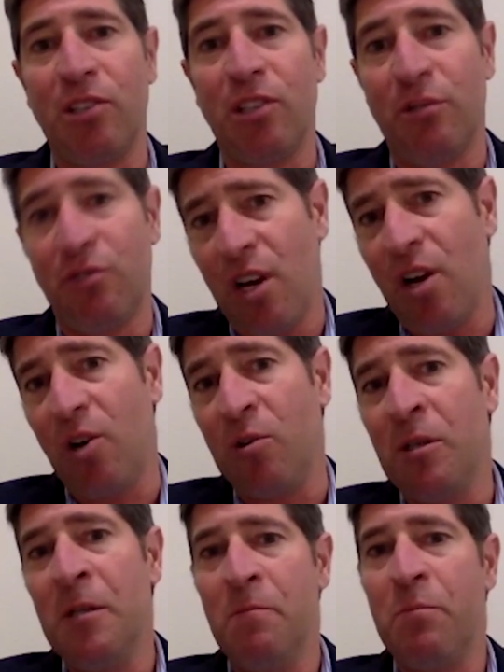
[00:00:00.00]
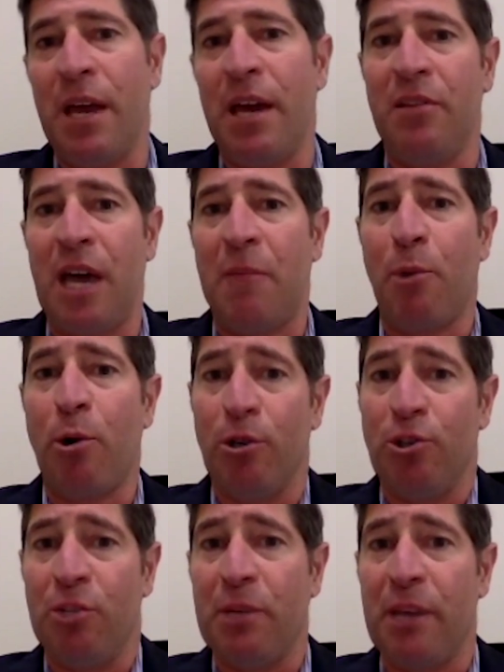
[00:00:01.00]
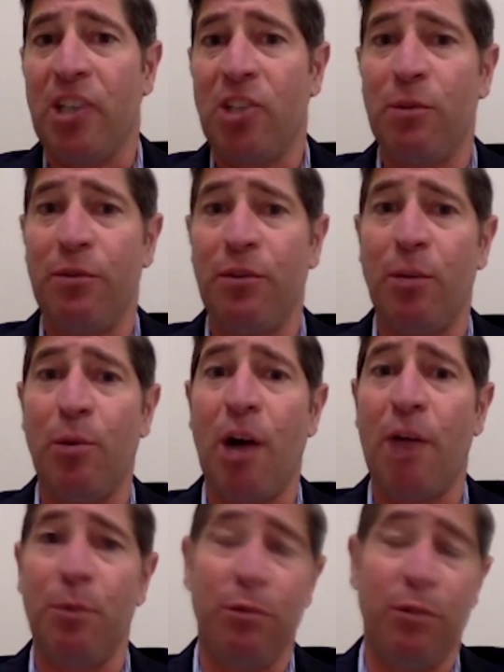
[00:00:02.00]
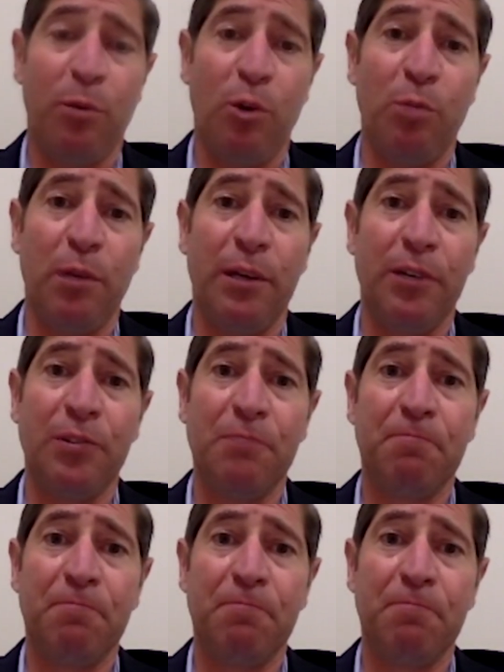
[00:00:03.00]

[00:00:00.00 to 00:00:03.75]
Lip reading: And if so, then that partnership can actually be very profitable for both players.